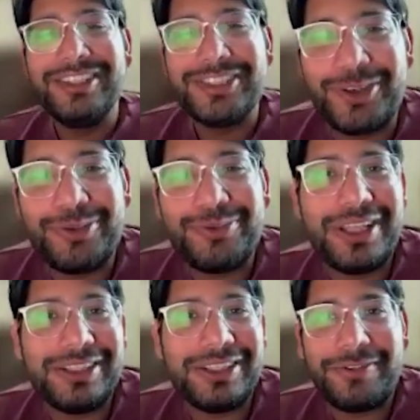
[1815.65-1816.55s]
So
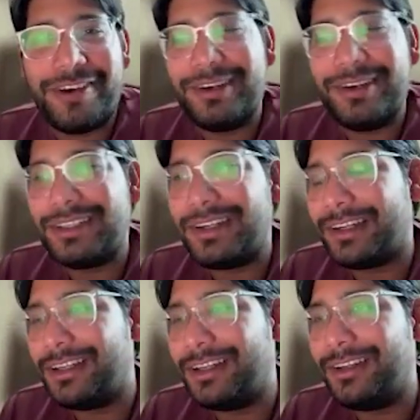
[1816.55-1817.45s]
that's a fun
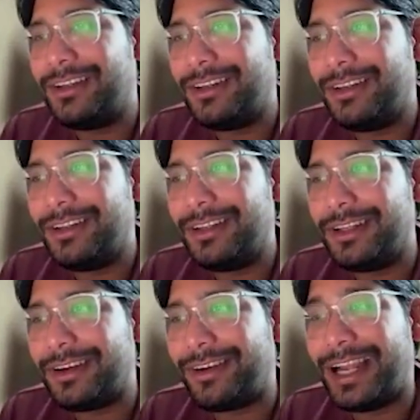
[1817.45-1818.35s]

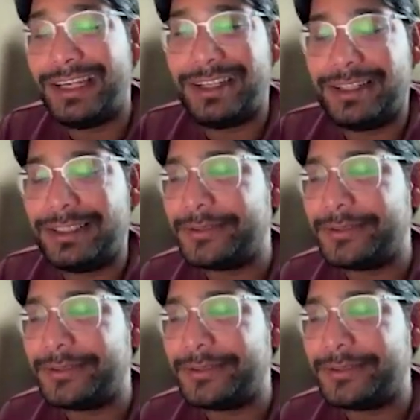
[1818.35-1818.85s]
ride.